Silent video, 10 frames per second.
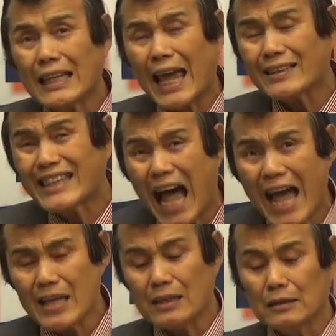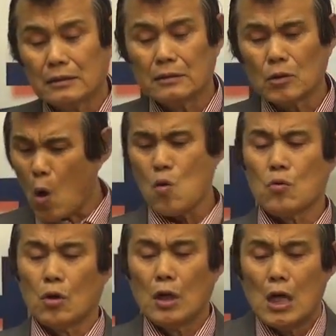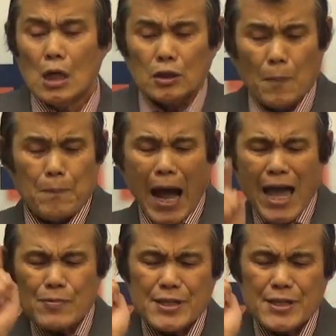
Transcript: and die? No. The Bible